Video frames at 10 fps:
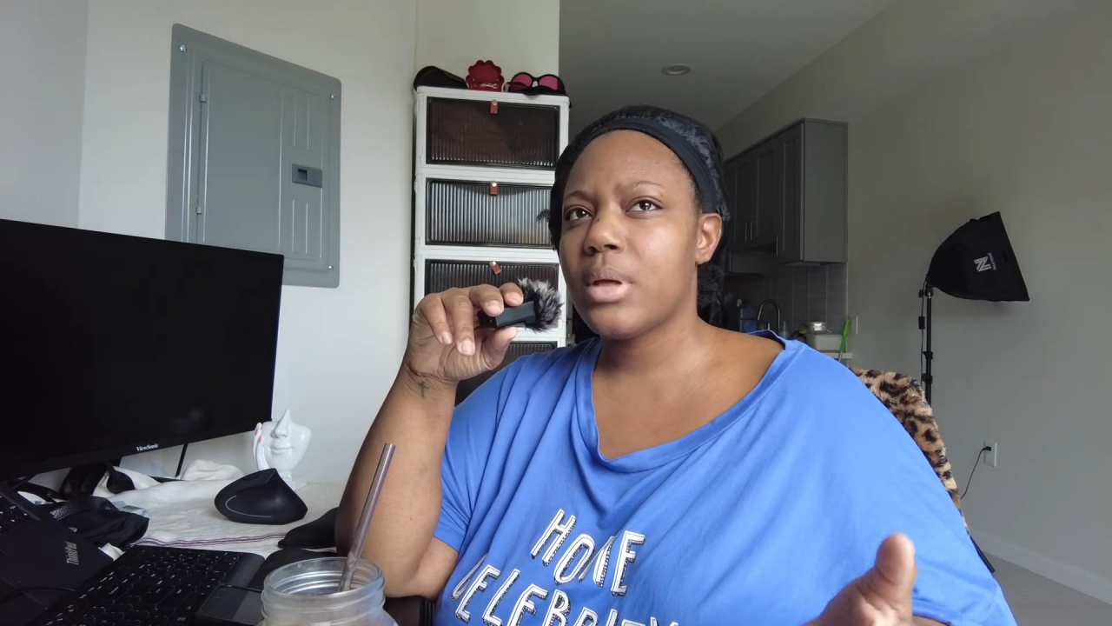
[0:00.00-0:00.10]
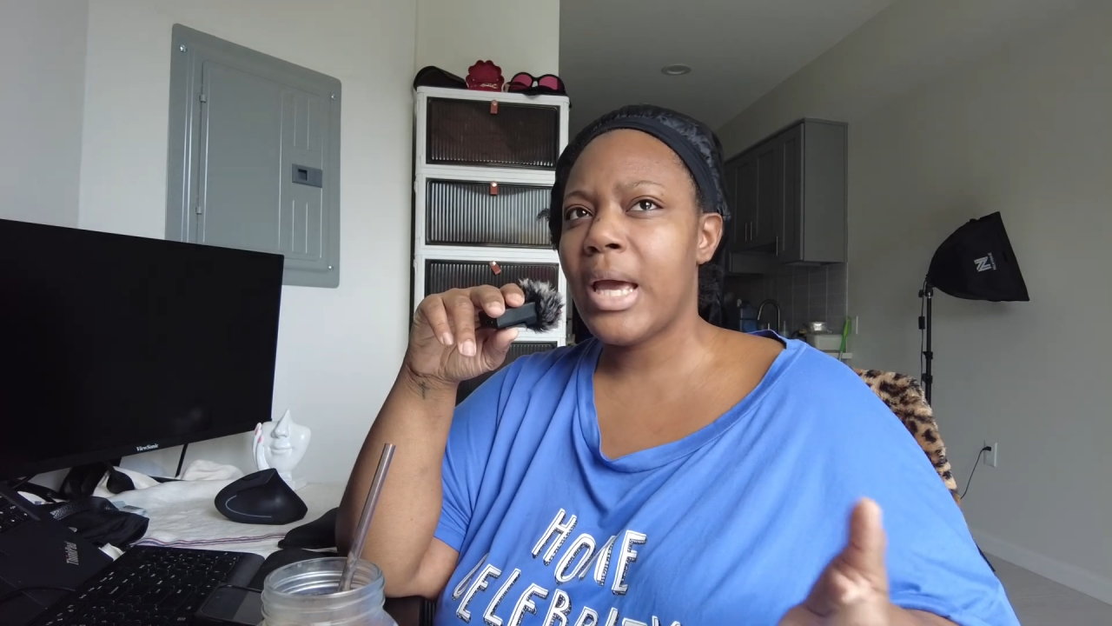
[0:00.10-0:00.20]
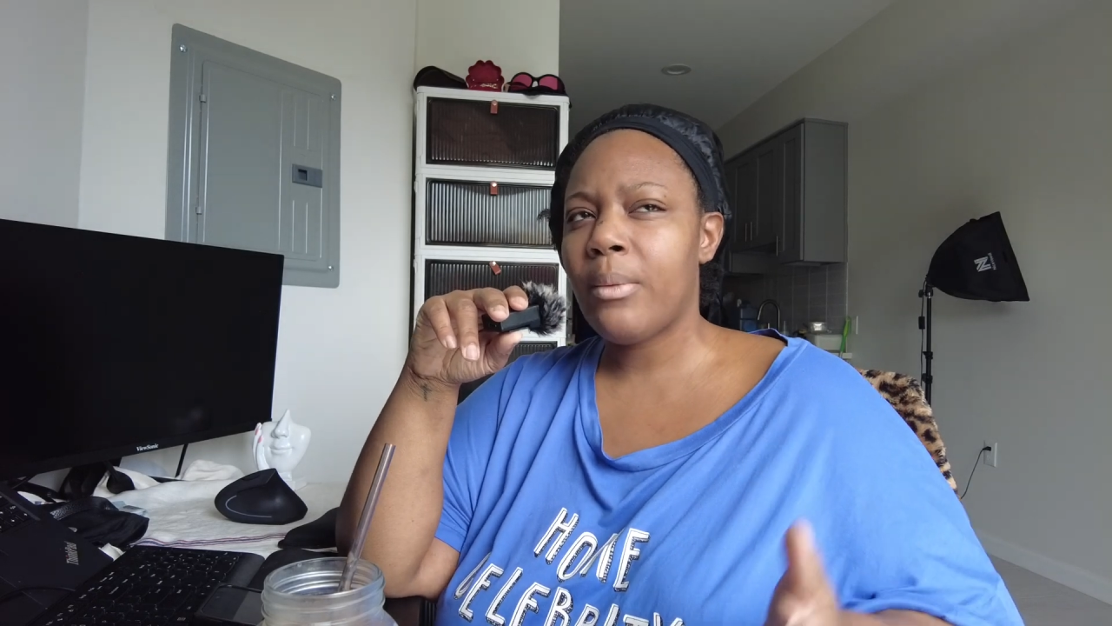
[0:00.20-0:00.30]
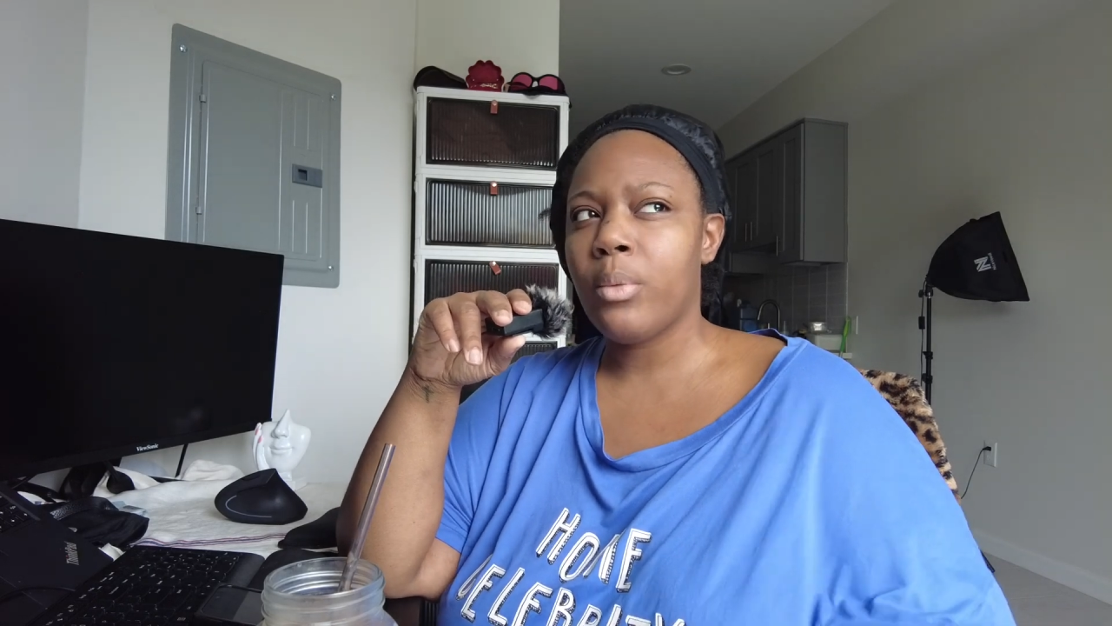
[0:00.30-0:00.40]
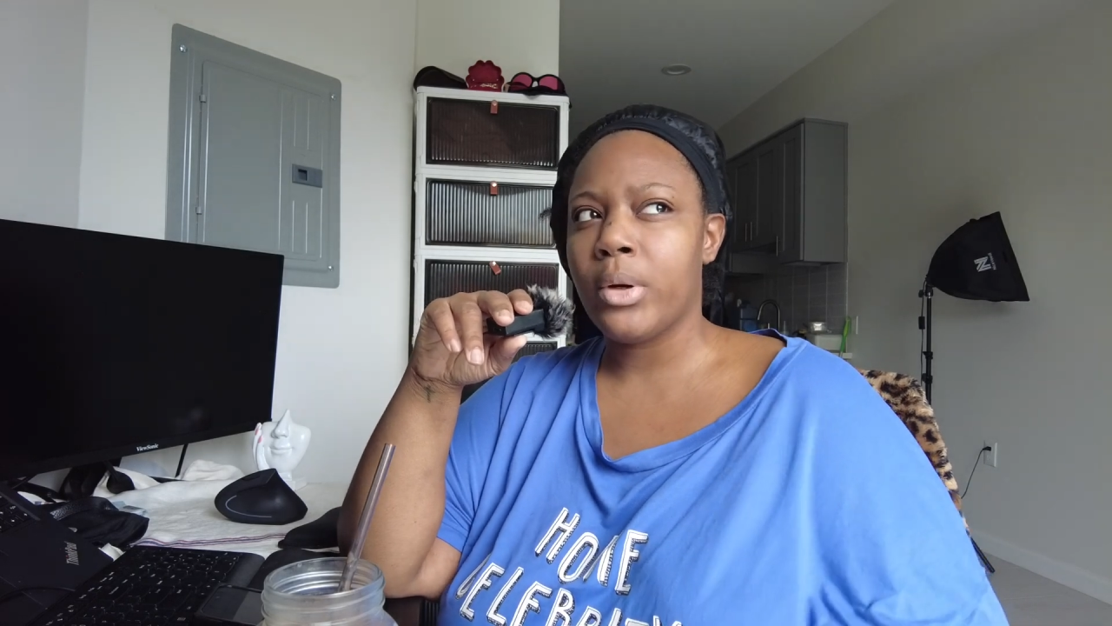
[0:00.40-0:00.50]

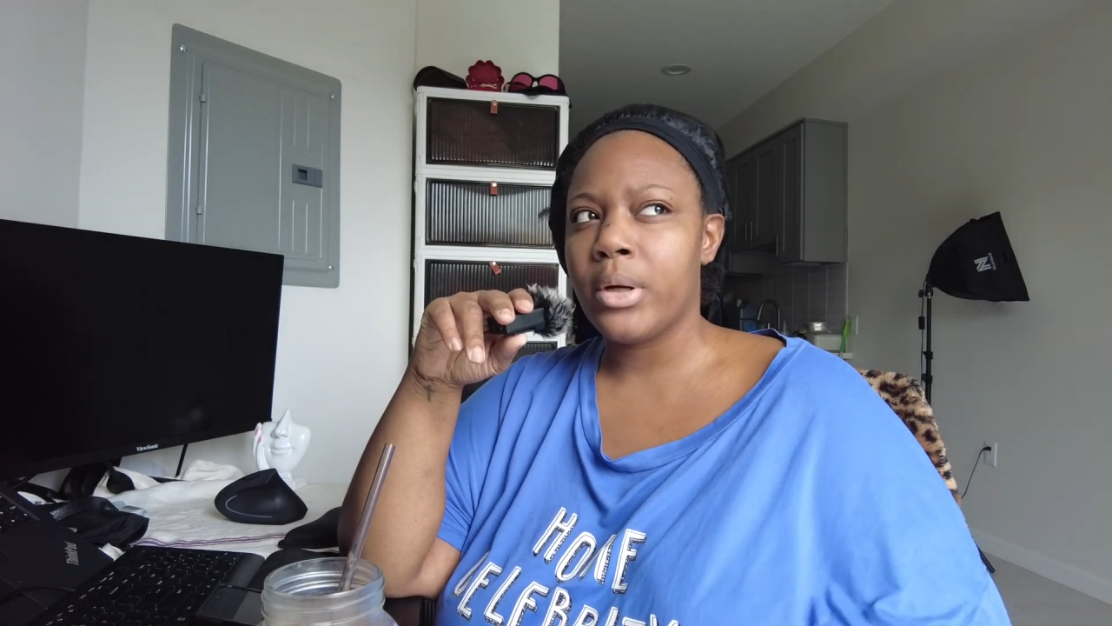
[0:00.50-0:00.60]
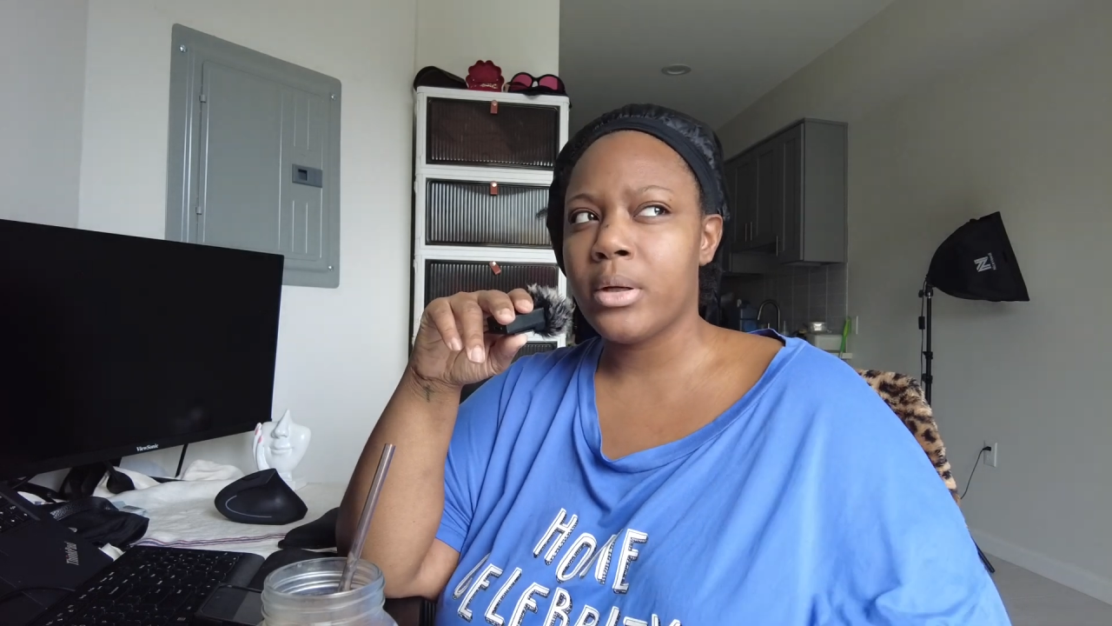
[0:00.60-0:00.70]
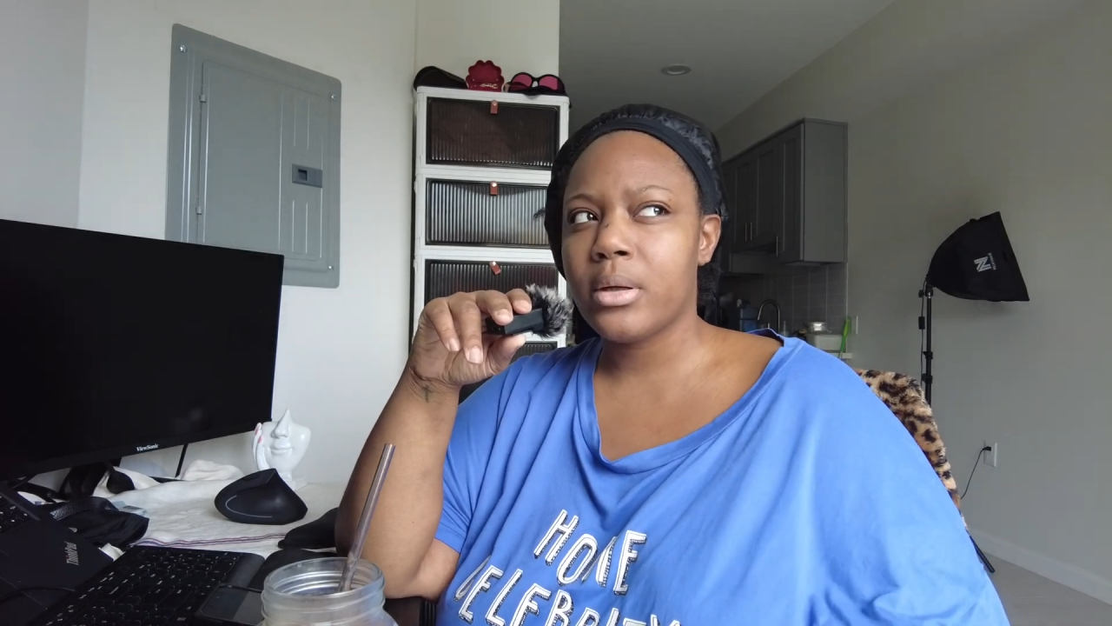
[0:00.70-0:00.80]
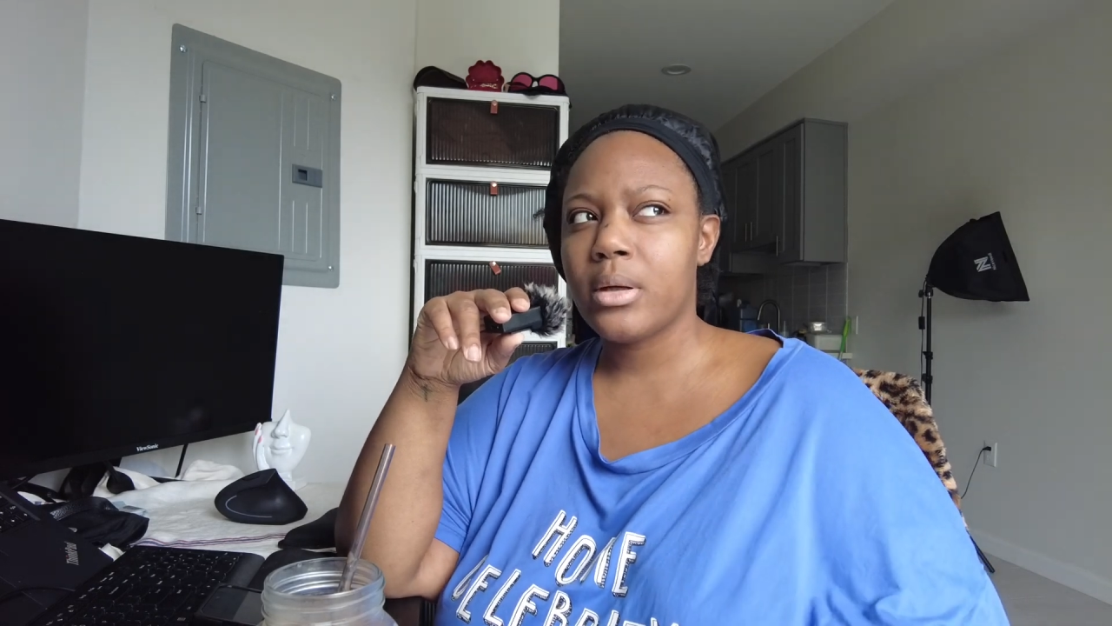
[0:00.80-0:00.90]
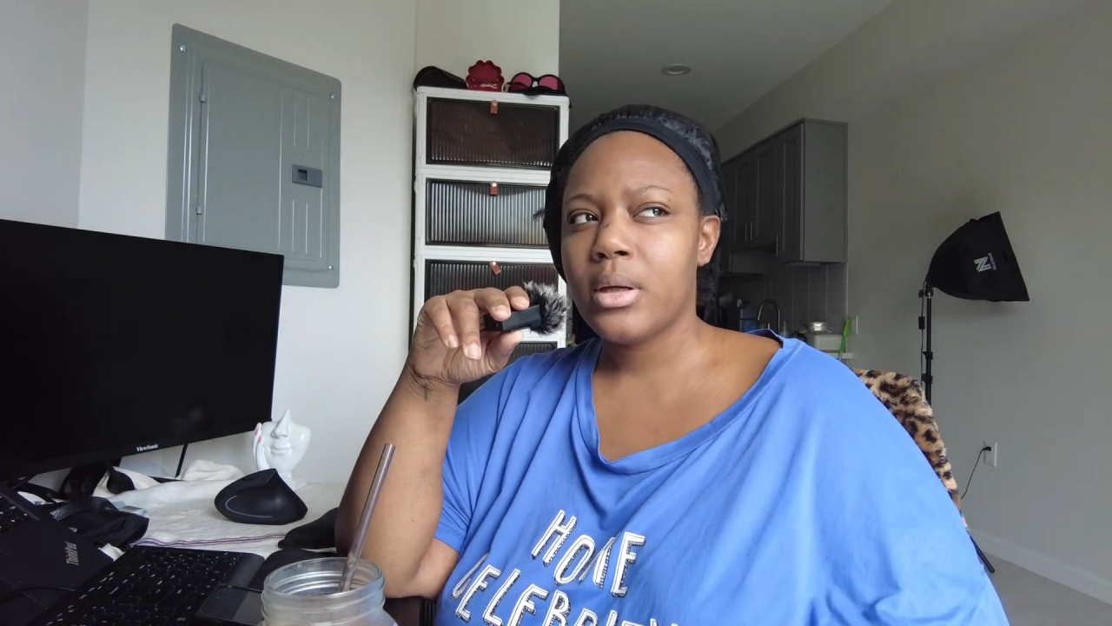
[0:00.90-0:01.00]
at work,